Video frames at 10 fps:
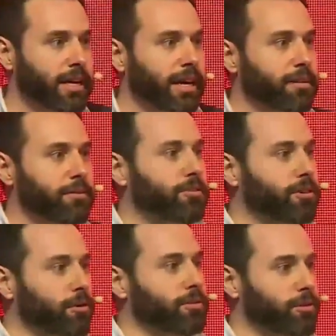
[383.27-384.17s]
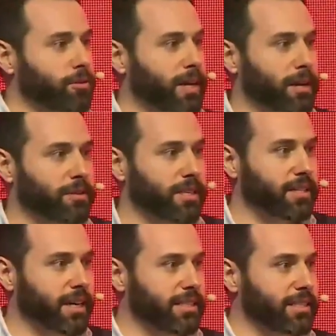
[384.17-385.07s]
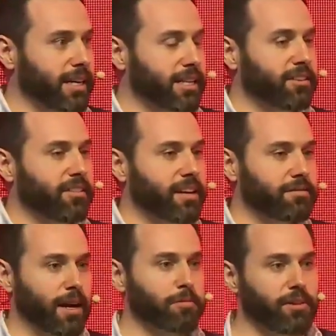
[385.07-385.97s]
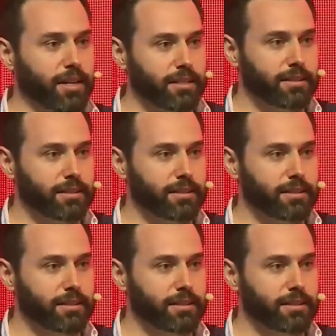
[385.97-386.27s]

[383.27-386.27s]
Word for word: And if you don't do that within 90 days, they evaporate.